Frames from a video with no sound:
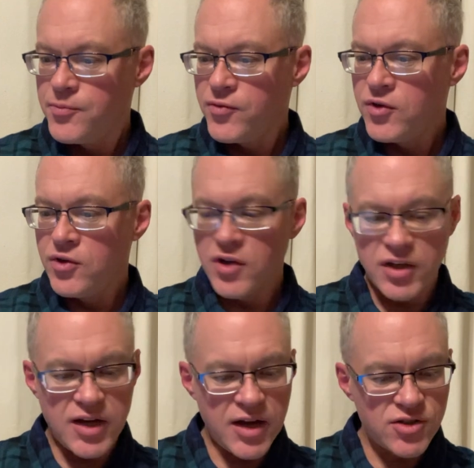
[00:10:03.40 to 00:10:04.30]
You not
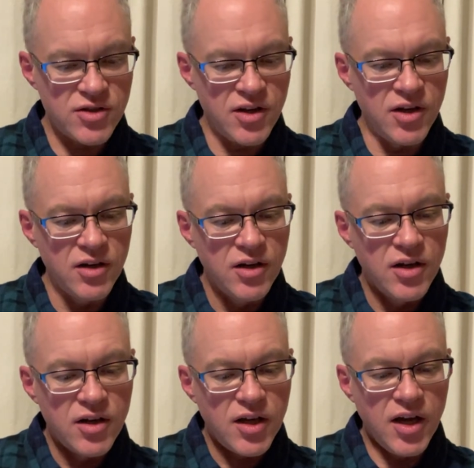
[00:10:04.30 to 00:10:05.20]
catch that?
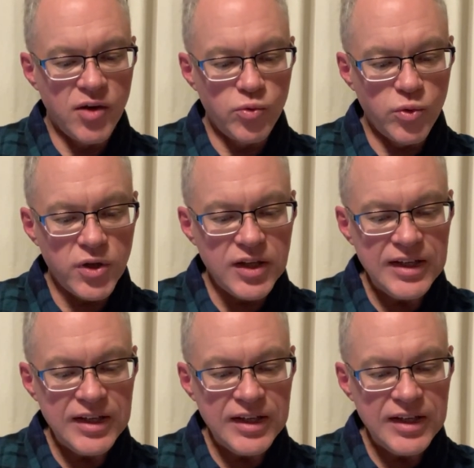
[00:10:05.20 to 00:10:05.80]
And we